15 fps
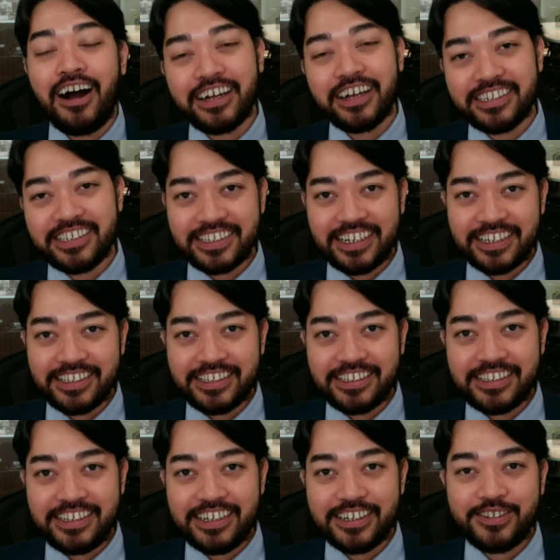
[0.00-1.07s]
our discussions
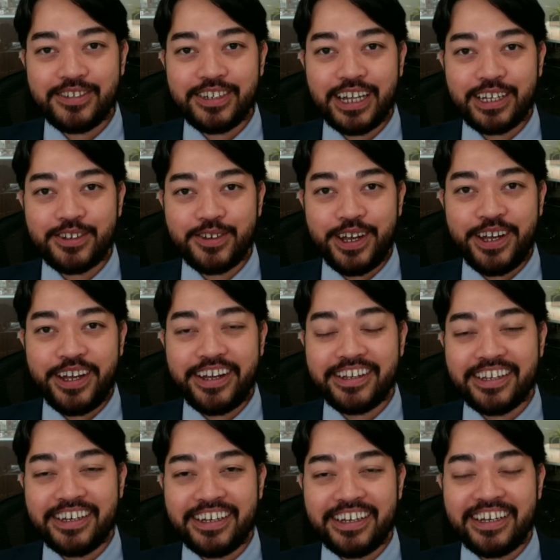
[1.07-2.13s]
here do not
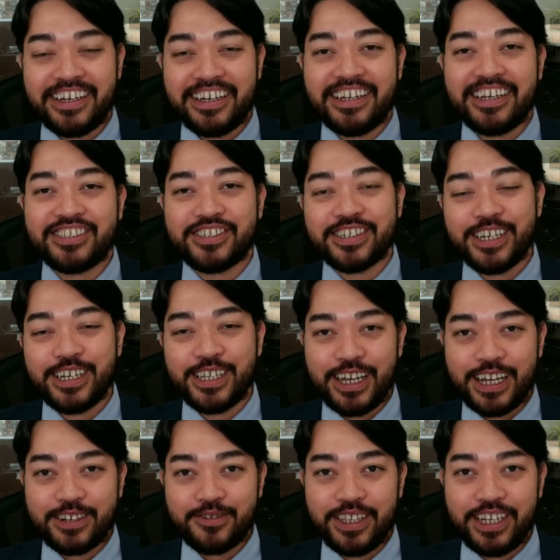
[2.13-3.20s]
create an
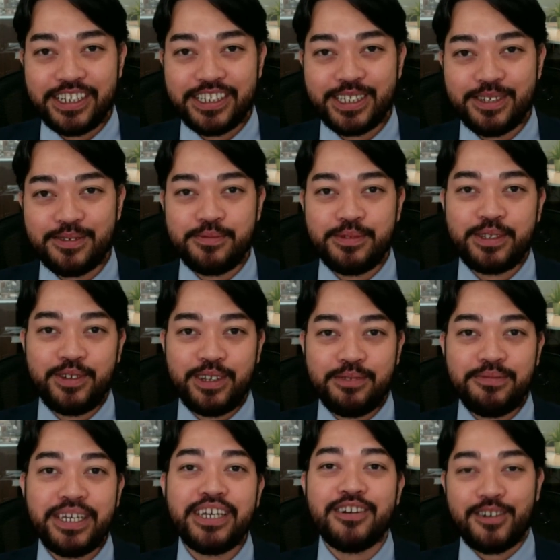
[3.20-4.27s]
attorney-client relationships between
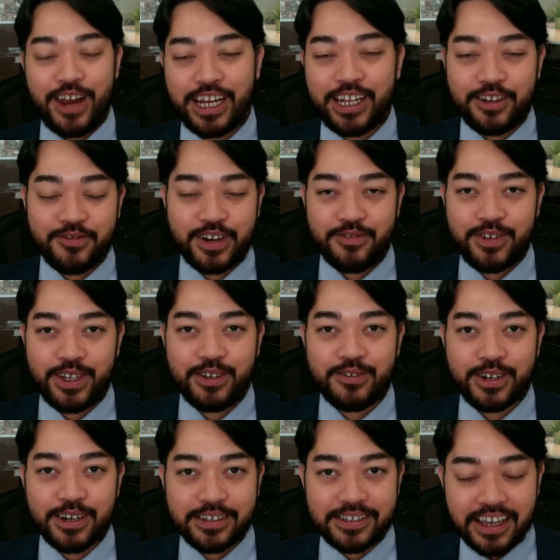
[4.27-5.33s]
me or any of our
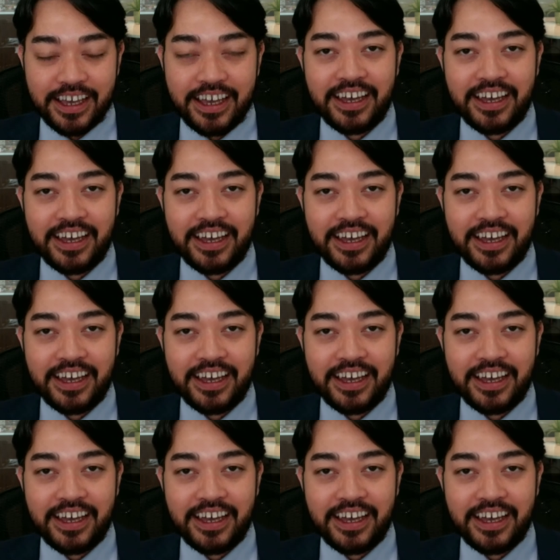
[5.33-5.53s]
viewers.